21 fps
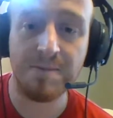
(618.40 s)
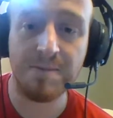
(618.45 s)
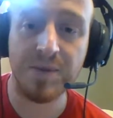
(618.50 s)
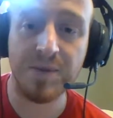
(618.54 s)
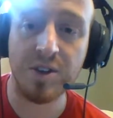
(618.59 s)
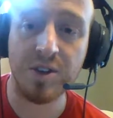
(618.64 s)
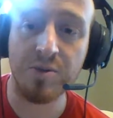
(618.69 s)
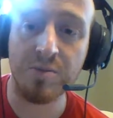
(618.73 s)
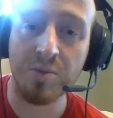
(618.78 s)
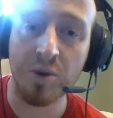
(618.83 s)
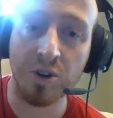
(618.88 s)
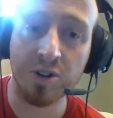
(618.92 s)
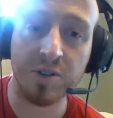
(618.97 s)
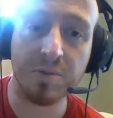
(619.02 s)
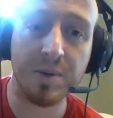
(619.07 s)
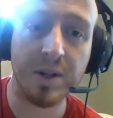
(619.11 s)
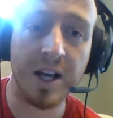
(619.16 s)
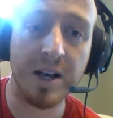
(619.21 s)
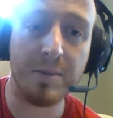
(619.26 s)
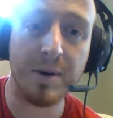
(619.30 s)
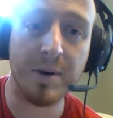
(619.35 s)
you
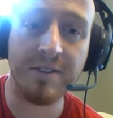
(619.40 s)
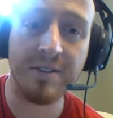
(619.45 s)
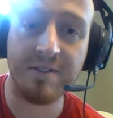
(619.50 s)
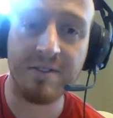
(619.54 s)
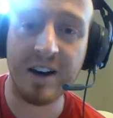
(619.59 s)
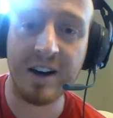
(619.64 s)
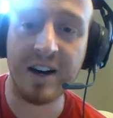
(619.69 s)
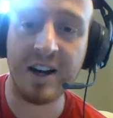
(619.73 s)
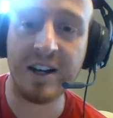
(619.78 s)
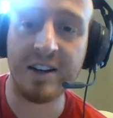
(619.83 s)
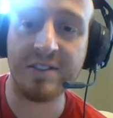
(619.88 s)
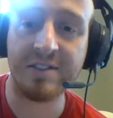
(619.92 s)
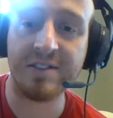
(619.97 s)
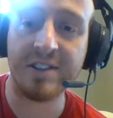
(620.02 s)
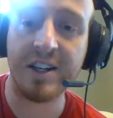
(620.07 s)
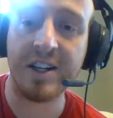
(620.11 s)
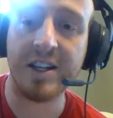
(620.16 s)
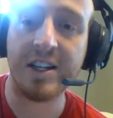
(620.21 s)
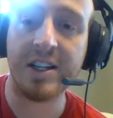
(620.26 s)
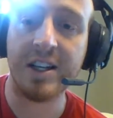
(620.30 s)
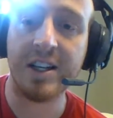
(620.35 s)
multiply by 5.
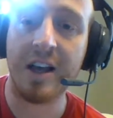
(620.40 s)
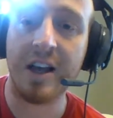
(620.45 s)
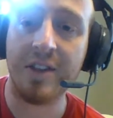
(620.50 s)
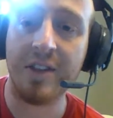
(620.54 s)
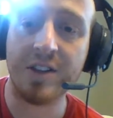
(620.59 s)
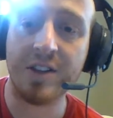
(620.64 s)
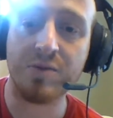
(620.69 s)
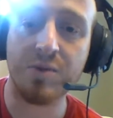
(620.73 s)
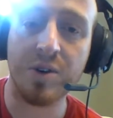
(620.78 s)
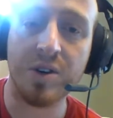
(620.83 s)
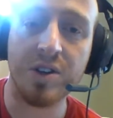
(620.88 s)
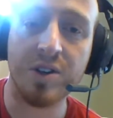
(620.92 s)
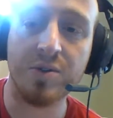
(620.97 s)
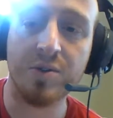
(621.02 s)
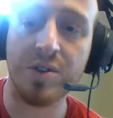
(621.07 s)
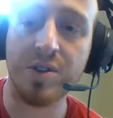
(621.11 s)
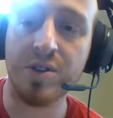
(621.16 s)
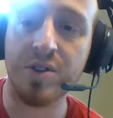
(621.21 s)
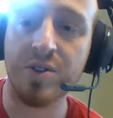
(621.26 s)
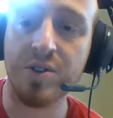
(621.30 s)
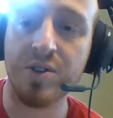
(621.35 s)
And that's what you would
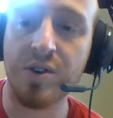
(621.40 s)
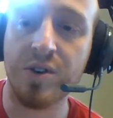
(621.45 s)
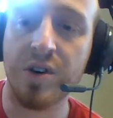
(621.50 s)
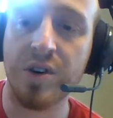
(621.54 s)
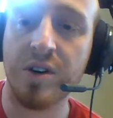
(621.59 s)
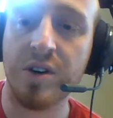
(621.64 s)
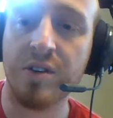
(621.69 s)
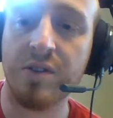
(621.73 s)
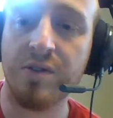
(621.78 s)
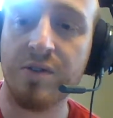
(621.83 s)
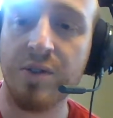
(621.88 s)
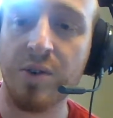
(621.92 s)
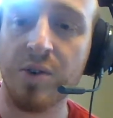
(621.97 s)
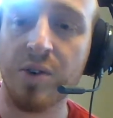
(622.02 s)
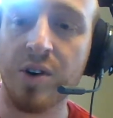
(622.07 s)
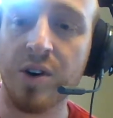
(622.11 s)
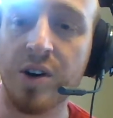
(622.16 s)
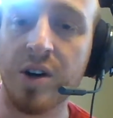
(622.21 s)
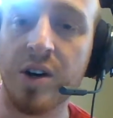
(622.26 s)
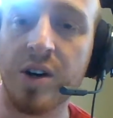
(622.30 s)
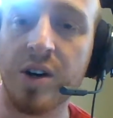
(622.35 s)
do
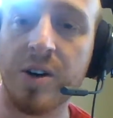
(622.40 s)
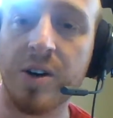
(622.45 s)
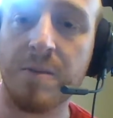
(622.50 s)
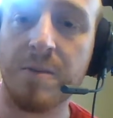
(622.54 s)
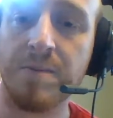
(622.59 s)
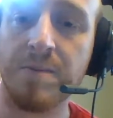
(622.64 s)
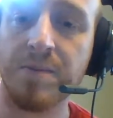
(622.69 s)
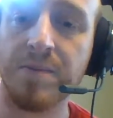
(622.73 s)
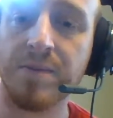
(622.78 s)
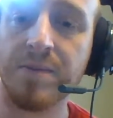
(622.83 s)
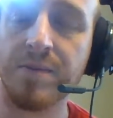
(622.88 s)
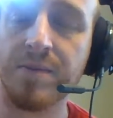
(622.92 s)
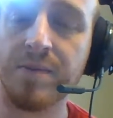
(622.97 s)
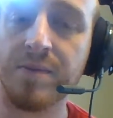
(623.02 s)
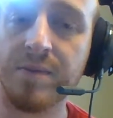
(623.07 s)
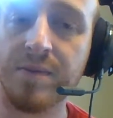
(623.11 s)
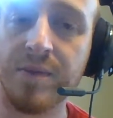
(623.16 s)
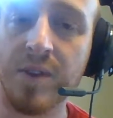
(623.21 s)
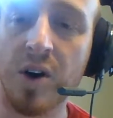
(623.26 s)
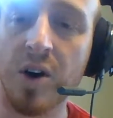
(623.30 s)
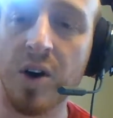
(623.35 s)
for
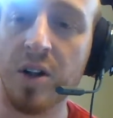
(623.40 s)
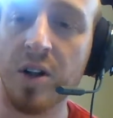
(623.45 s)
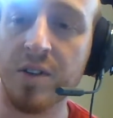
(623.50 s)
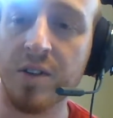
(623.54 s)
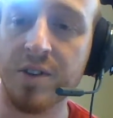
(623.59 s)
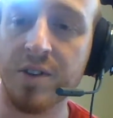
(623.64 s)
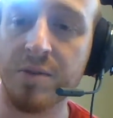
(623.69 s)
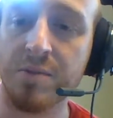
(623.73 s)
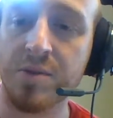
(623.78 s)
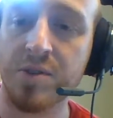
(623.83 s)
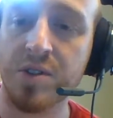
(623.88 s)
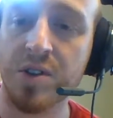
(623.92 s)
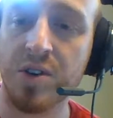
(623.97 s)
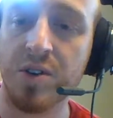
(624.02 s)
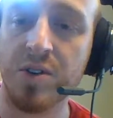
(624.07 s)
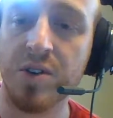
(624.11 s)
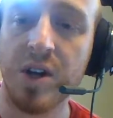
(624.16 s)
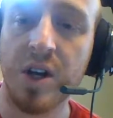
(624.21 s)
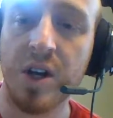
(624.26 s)
all of them. So